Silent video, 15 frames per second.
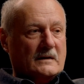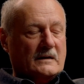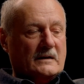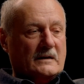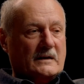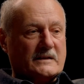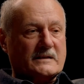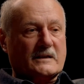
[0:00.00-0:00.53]

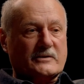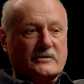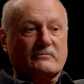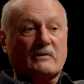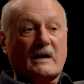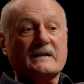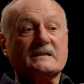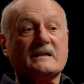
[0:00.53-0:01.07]
uh, I started to
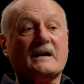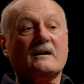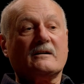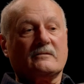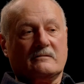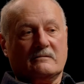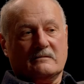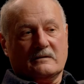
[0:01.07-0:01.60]
write
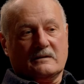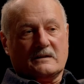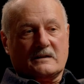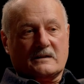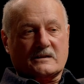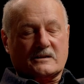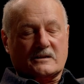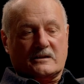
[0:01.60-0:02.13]
down
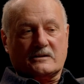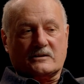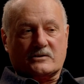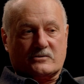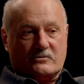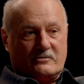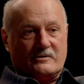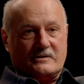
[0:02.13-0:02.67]
certain
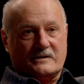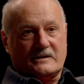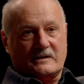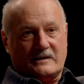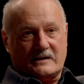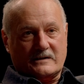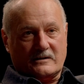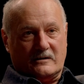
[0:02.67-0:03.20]
stories that
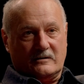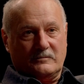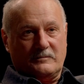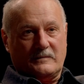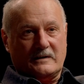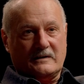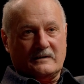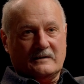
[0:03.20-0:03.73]
they told
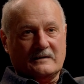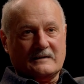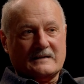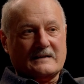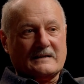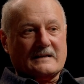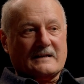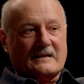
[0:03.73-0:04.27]
me
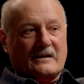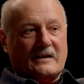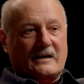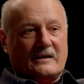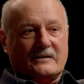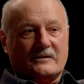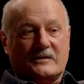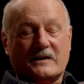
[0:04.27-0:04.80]

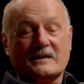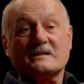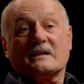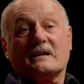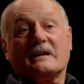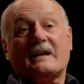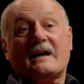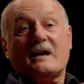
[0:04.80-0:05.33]
and things
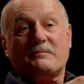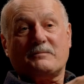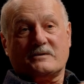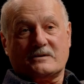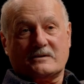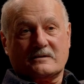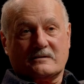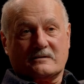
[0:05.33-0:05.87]
that had
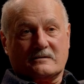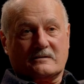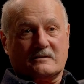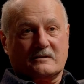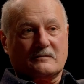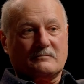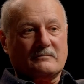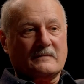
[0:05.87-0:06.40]
happened to
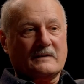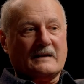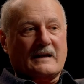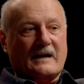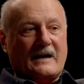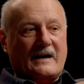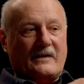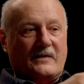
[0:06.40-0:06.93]
them.
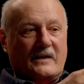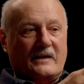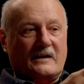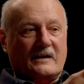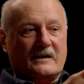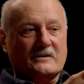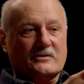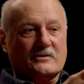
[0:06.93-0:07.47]
And then
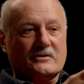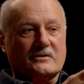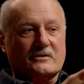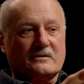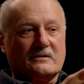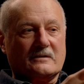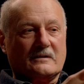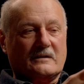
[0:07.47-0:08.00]
I,
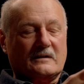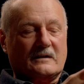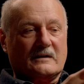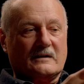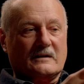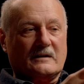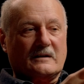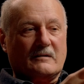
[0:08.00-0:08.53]

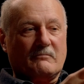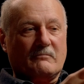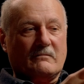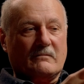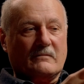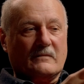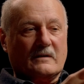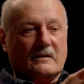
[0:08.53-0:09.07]
I um,
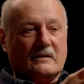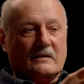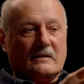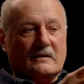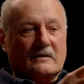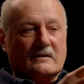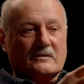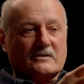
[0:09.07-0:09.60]

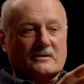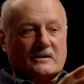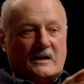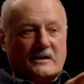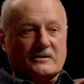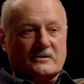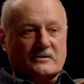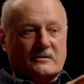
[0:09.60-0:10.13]

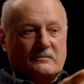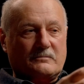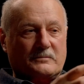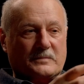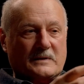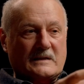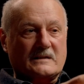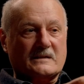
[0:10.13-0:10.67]
started to
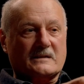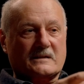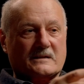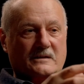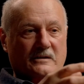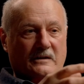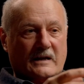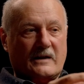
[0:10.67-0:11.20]
piece this
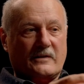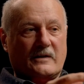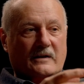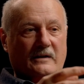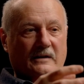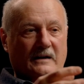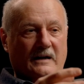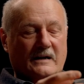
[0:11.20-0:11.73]

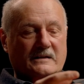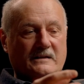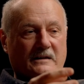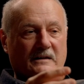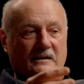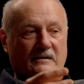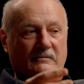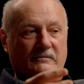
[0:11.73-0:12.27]
together as
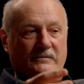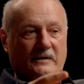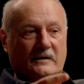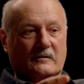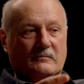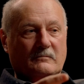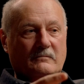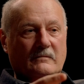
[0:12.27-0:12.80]
a
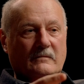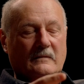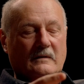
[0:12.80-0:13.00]
film.